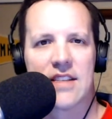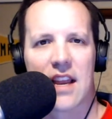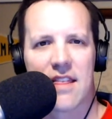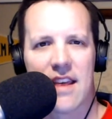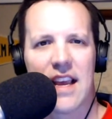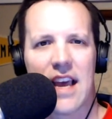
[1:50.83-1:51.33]
I
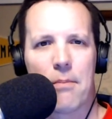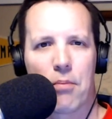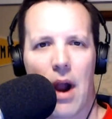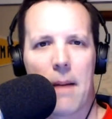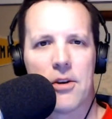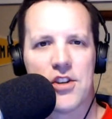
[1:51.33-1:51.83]
think I
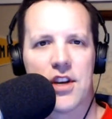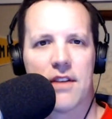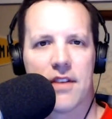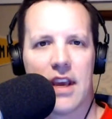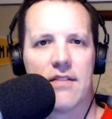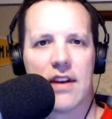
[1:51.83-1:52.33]
probably should have
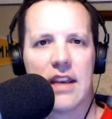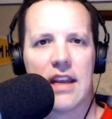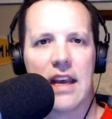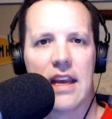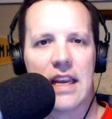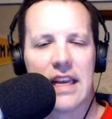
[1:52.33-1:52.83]
given
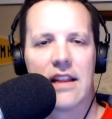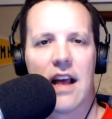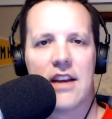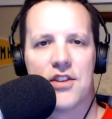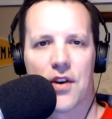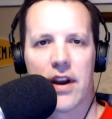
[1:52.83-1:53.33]

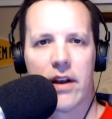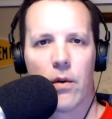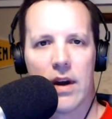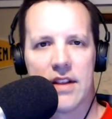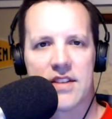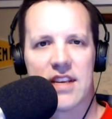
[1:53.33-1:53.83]
Eli
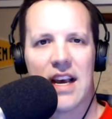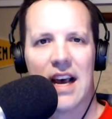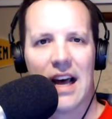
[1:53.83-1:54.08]
Drinkwitz